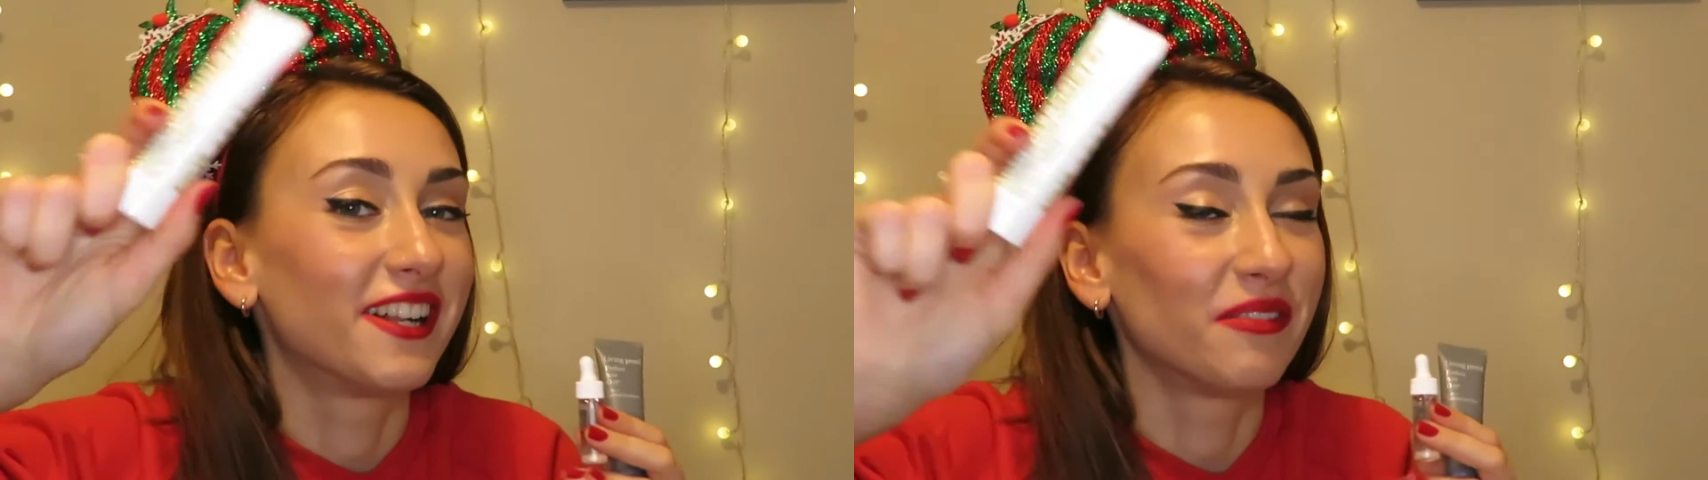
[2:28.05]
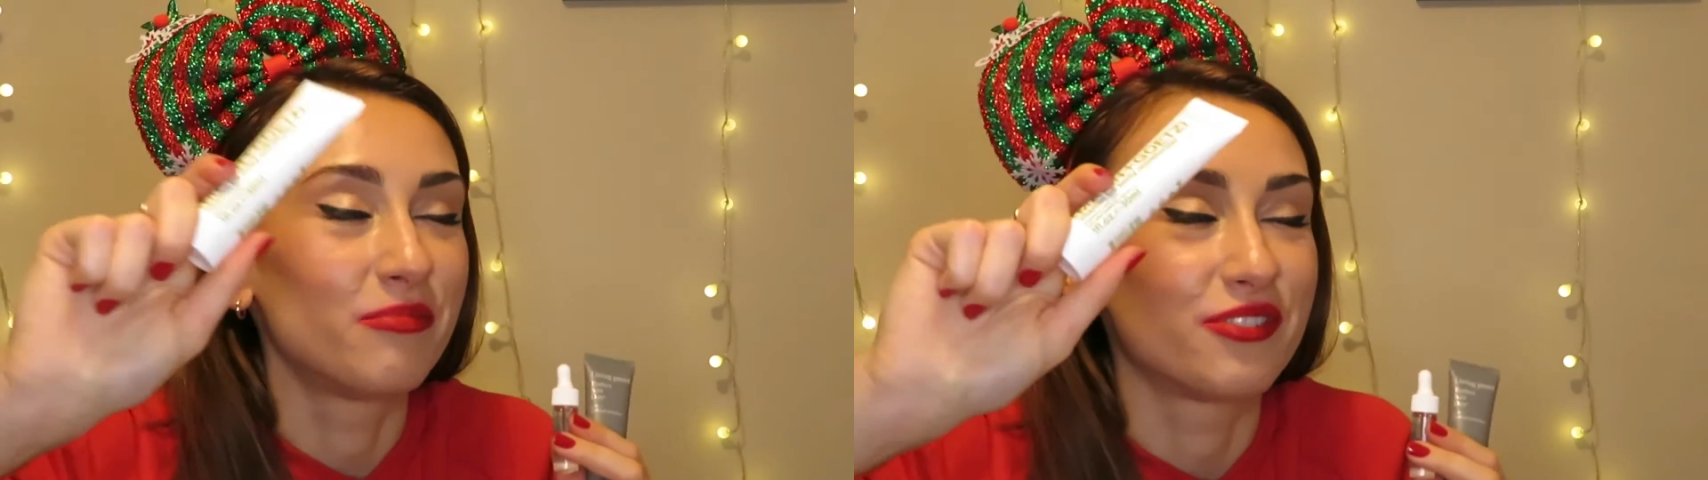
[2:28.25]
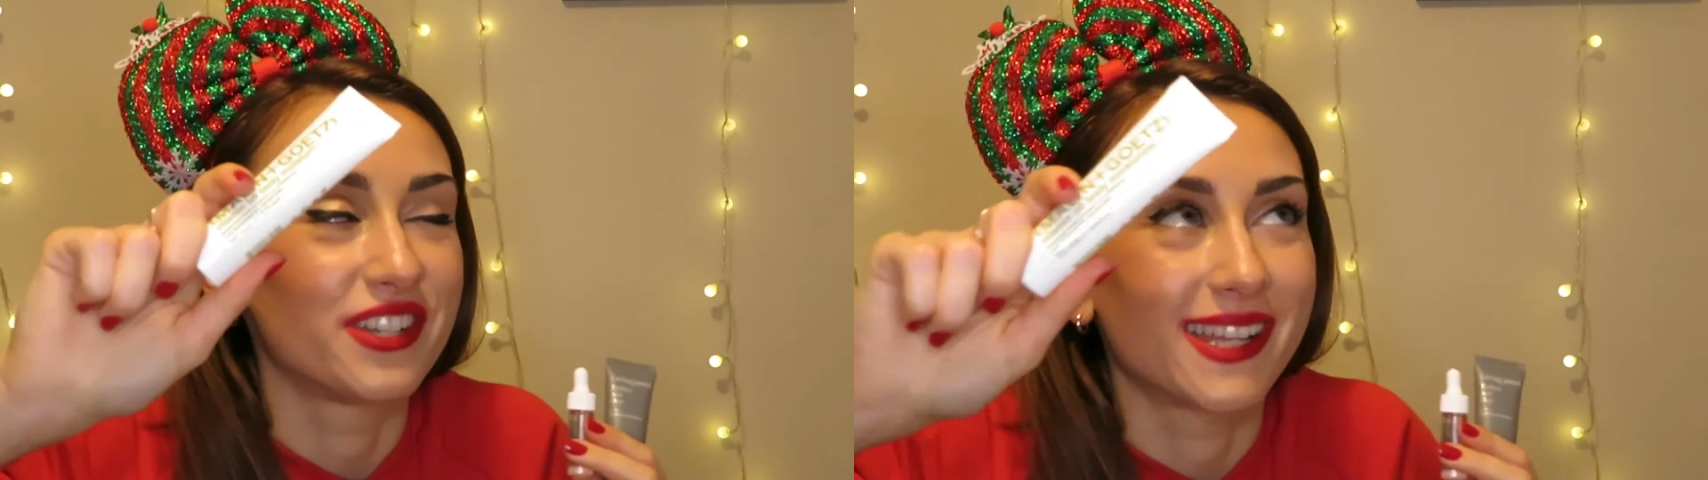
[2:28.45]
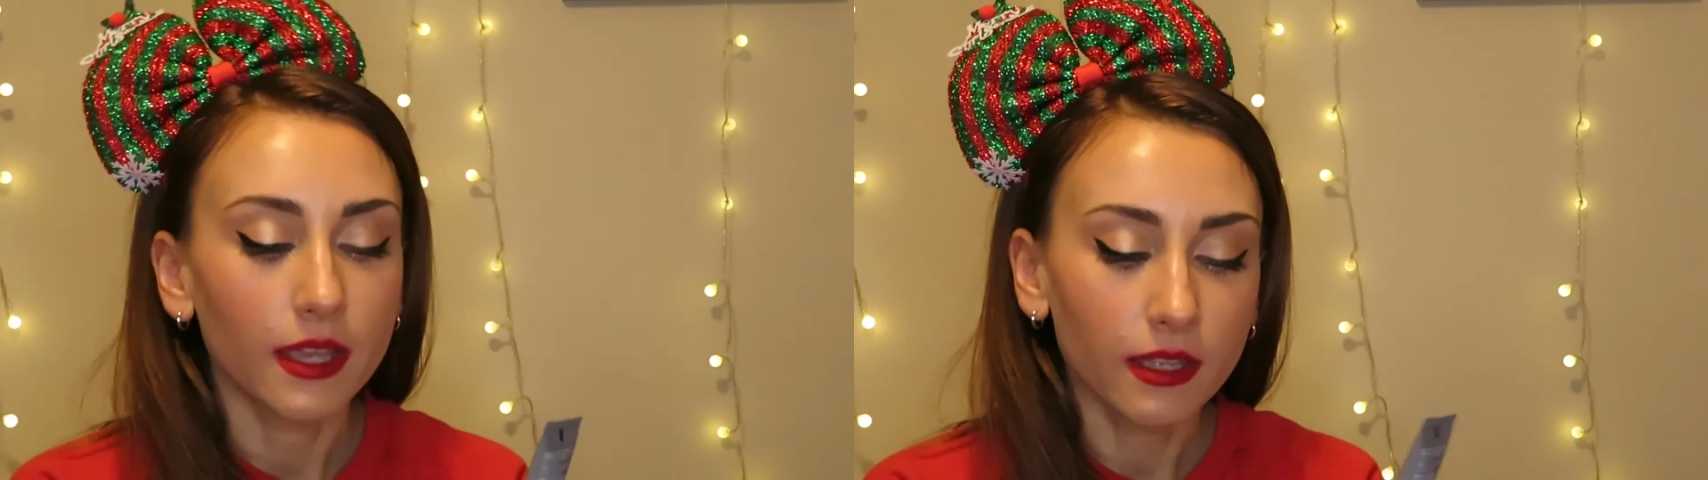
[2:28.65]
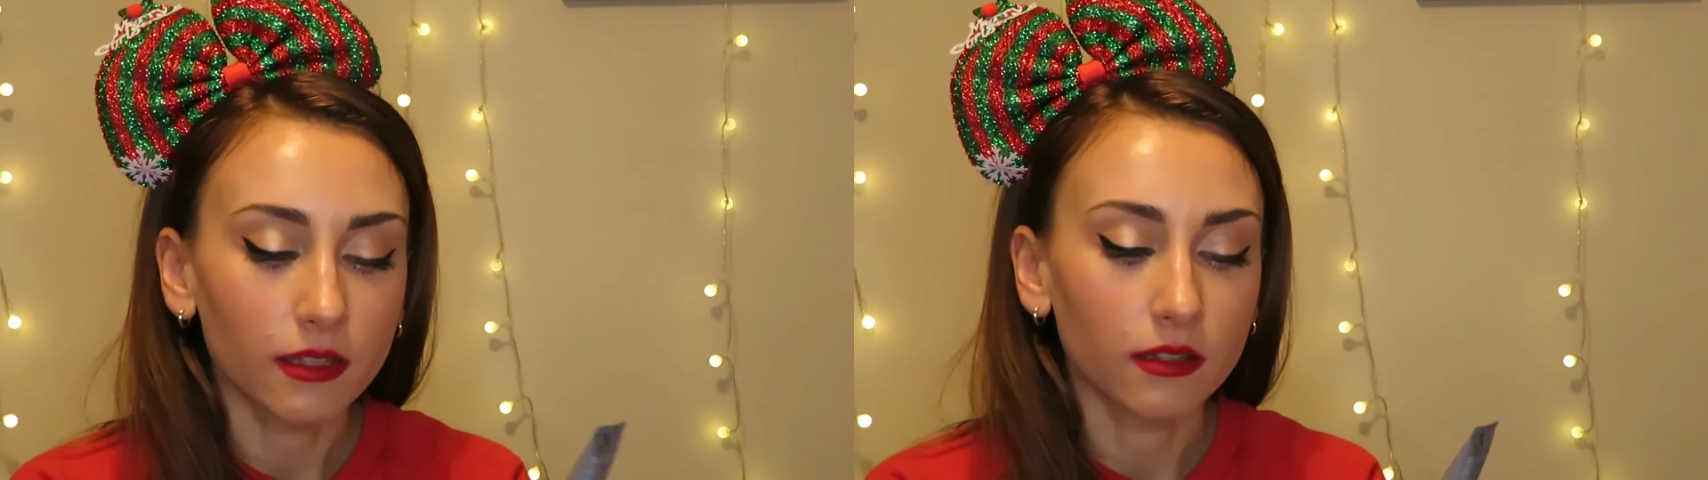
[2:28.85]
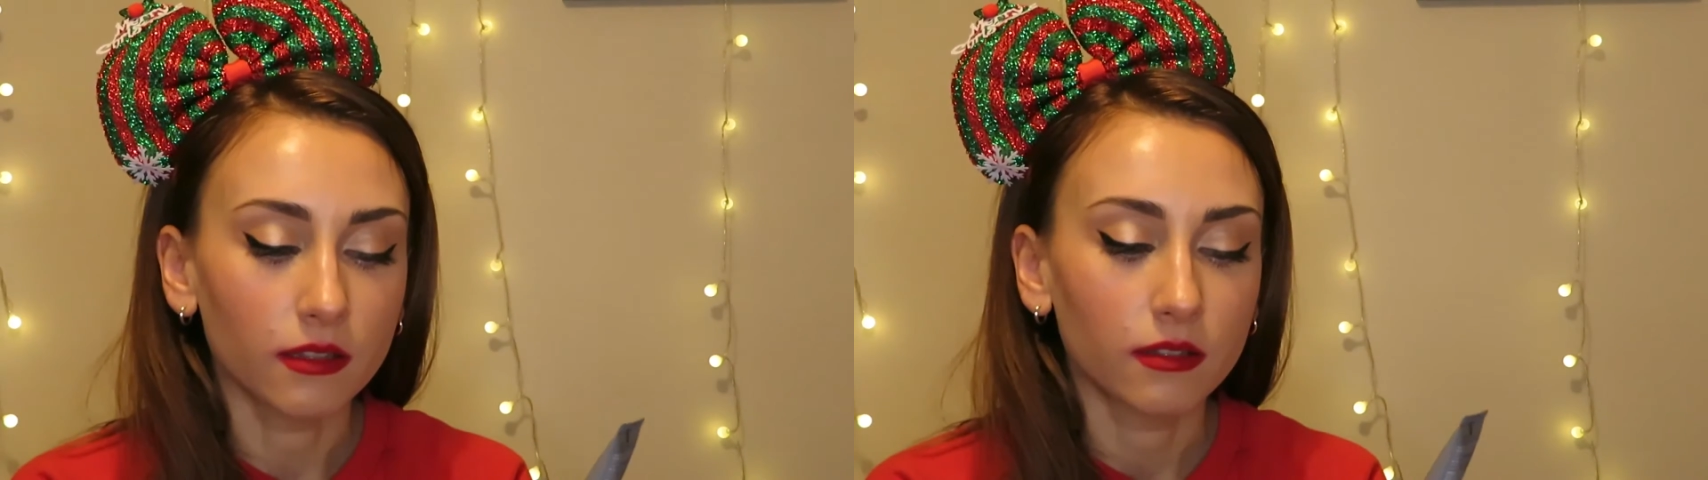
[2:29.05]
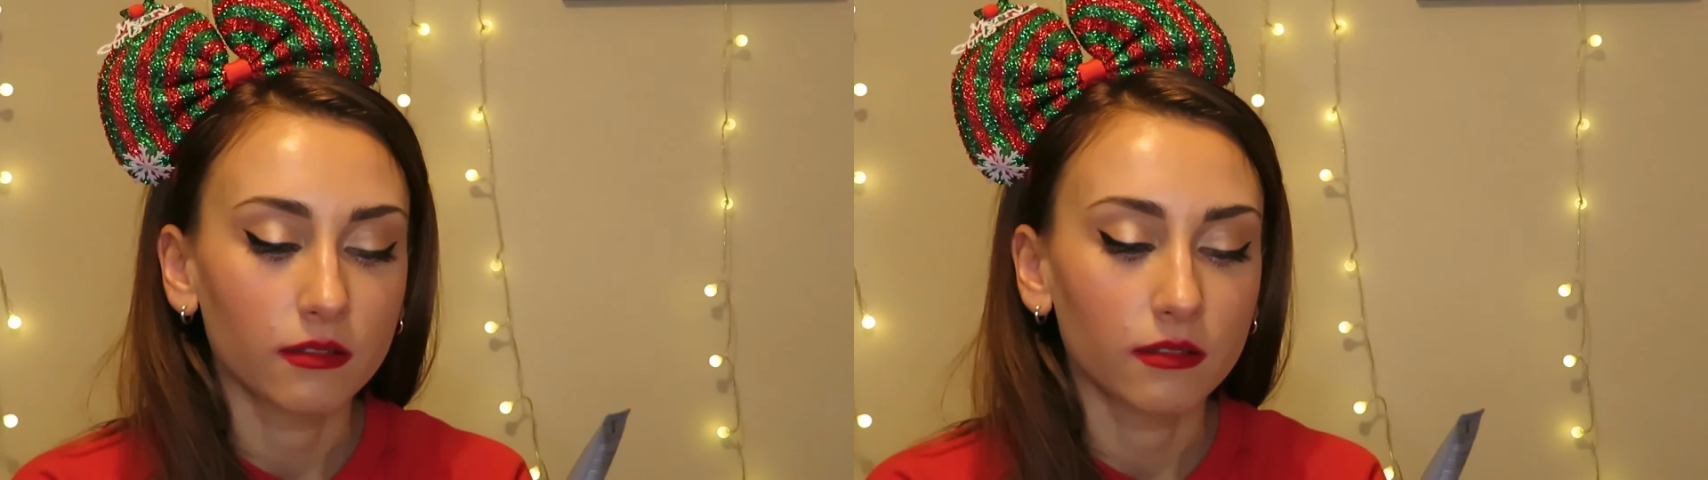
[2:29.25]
Cool Beauty. Then,